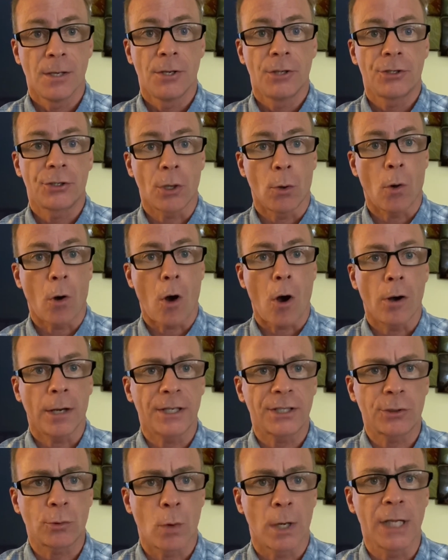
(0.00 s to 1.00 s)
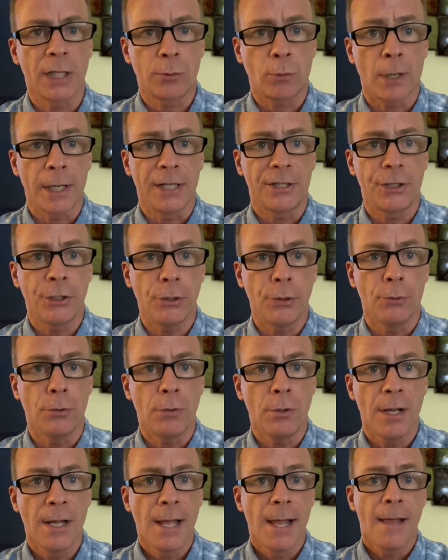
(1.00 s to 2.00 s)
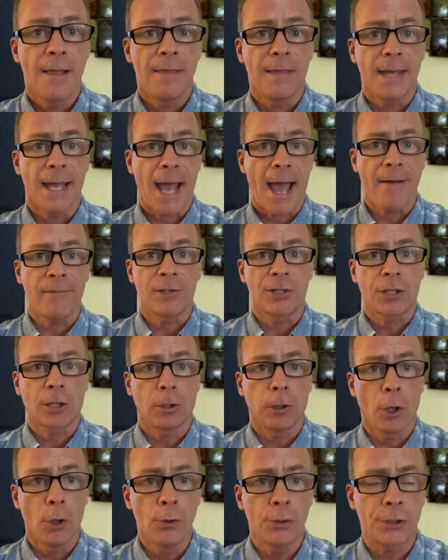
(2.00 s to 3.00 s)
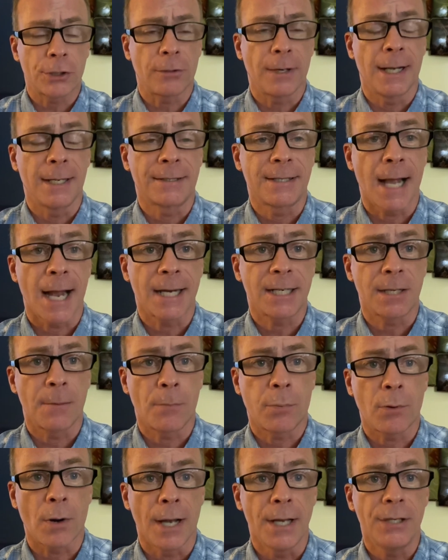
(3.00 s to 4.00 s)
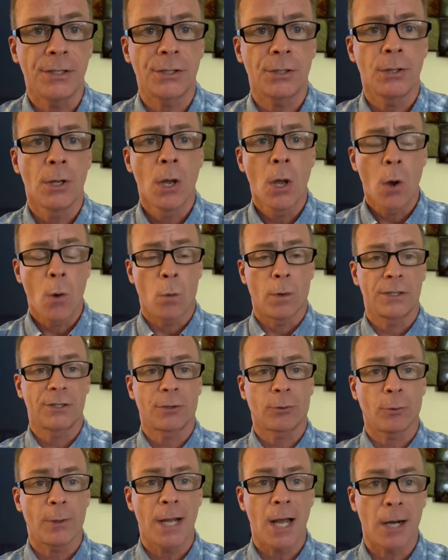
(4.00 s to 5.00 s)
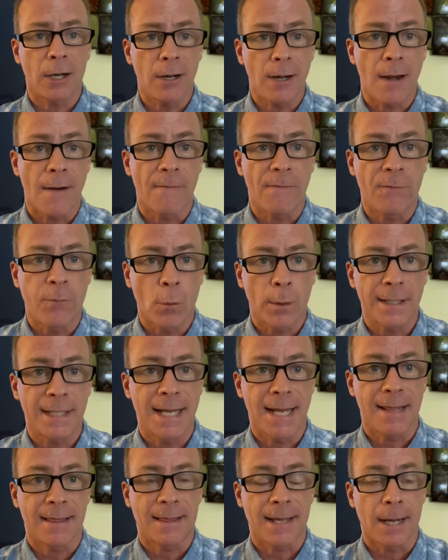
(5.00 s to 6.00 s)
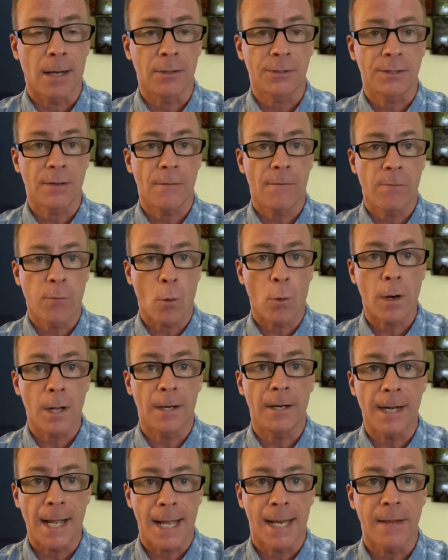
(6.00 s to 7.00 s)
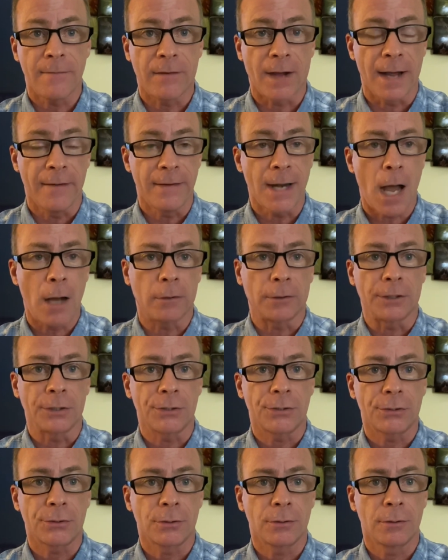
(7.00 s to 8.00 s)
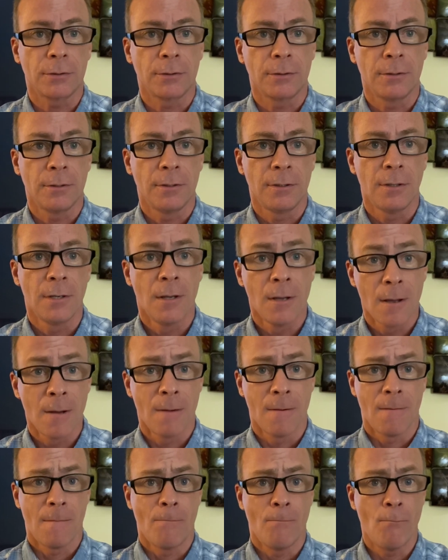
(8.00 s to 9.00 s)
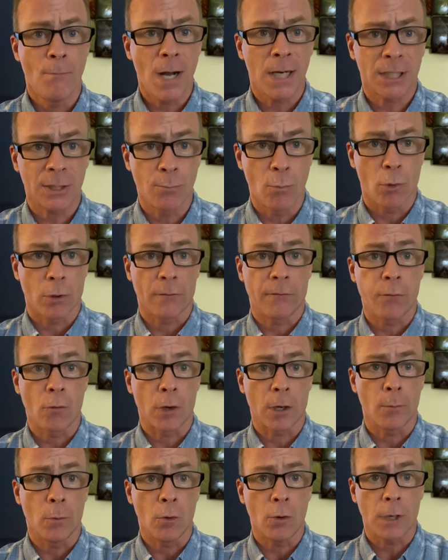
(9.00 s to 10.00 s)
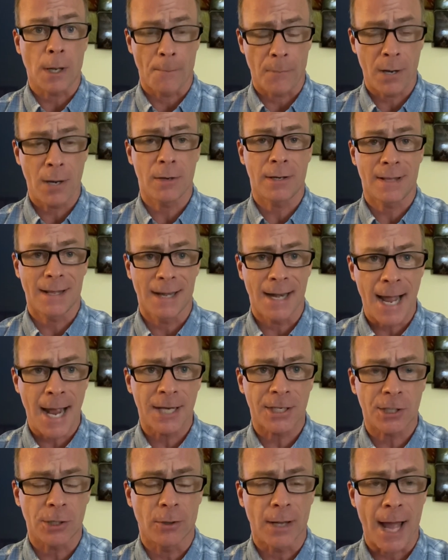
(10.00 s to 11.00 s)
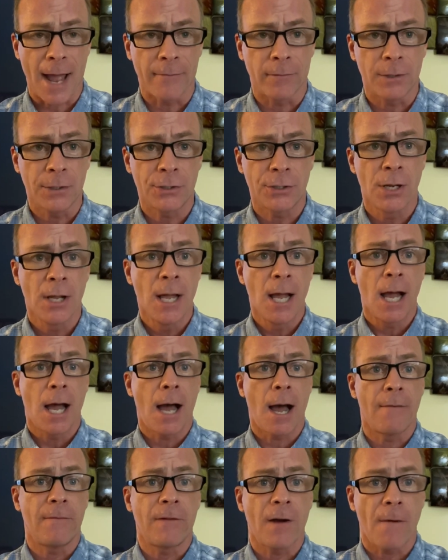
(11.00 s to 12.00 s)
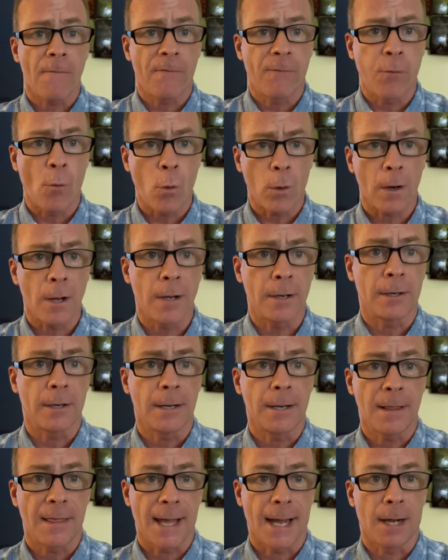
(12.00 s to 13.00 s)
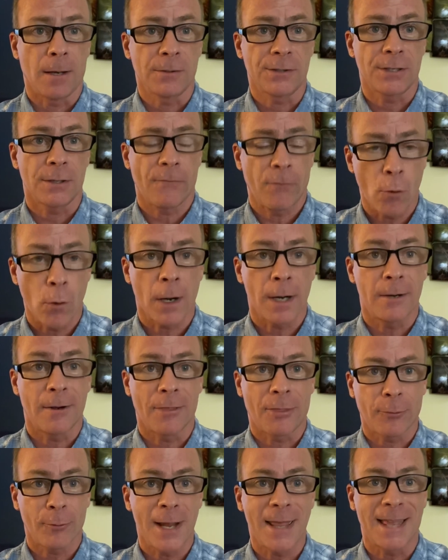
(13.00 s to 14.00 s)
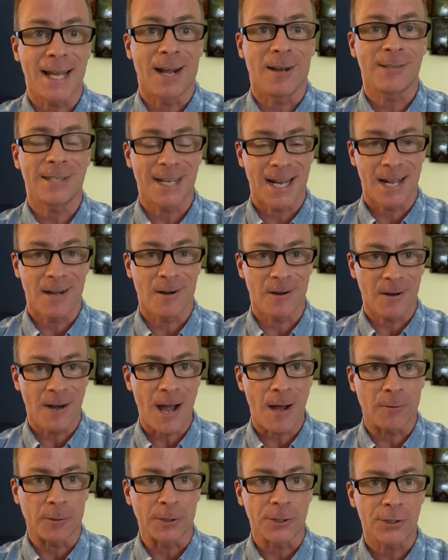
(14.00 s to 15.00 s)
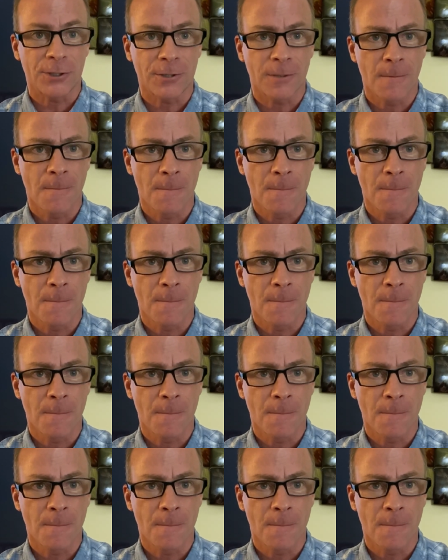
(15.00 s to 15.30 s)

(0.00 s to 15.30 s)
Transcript: So August 2022, the average closed transaction price was $314,485, much more affordable compared to the national average of $403,800.